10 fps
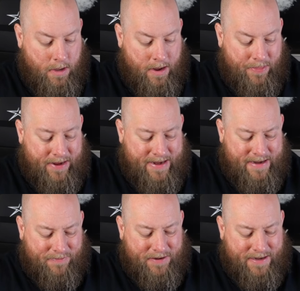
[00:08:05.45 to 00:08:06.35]

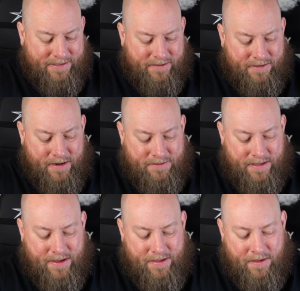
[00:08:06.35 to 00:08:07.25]
I think I
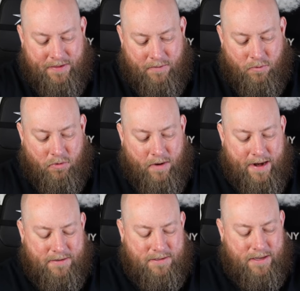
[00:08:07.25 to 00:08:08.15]
said that word
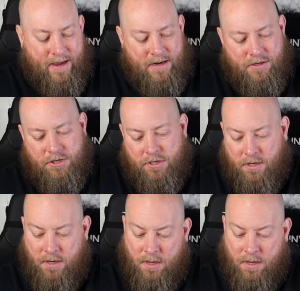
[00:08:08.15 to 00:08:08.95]
right. Slage.